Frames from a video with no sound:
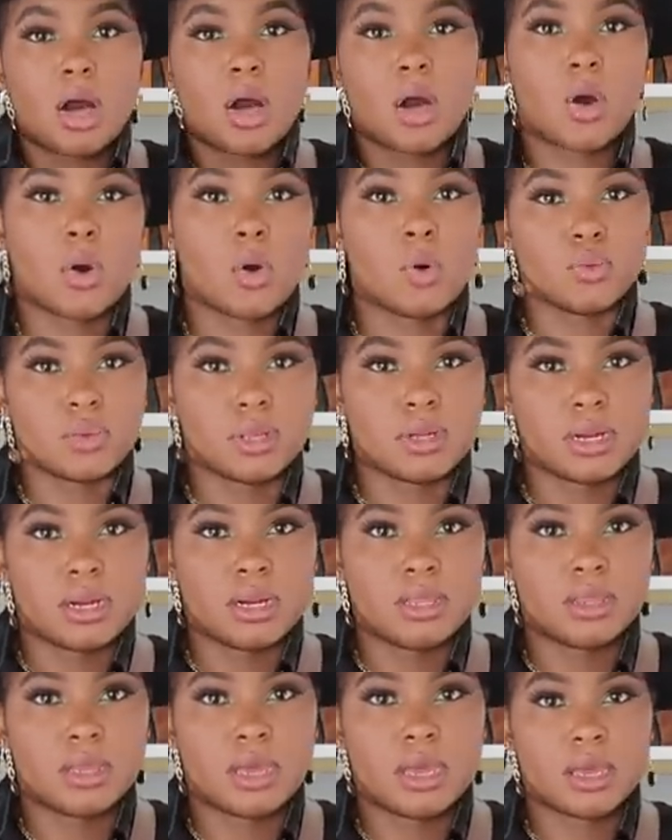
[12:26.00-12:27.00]
holding
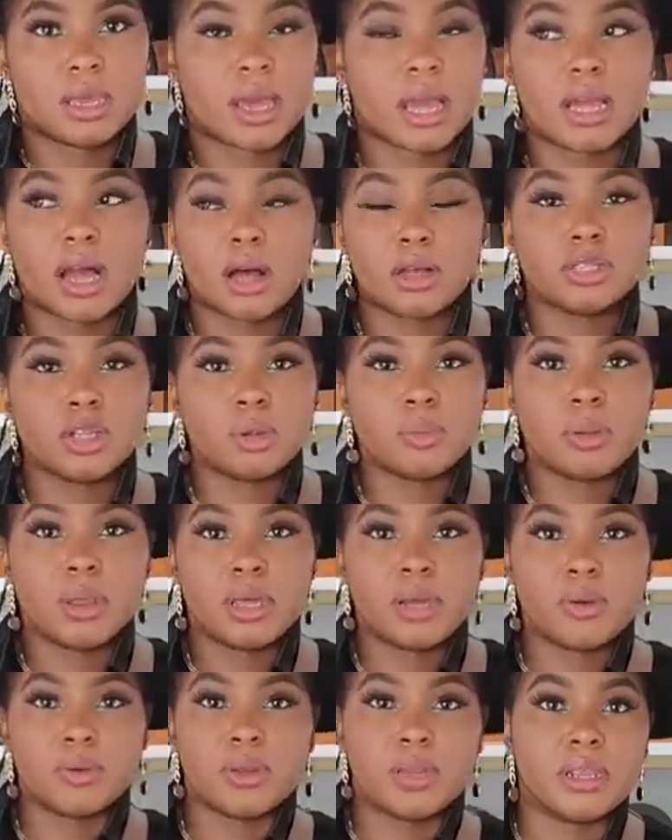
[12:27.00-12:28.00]
anything. I also
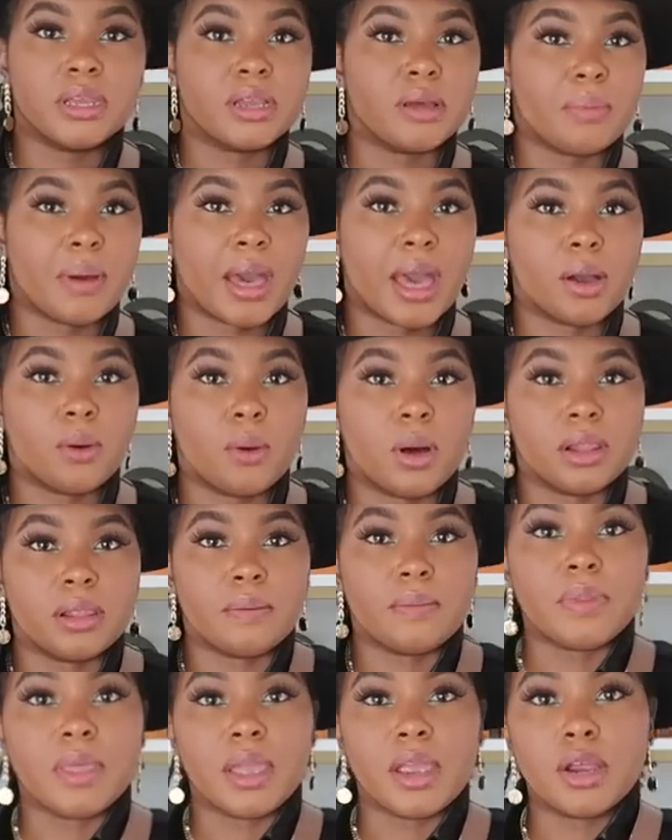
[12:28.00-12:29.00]
plan on getting a bag while
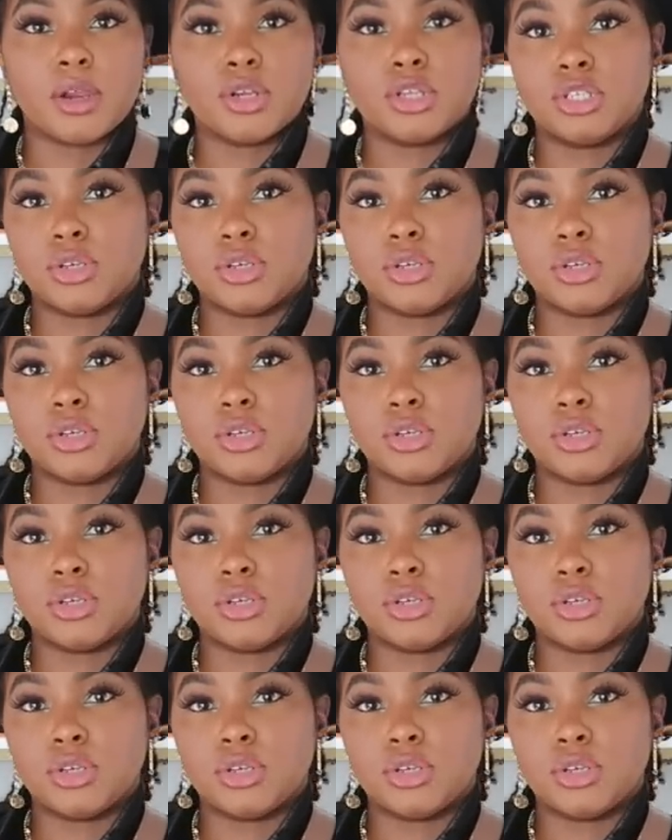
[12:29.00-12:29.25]
I'm there.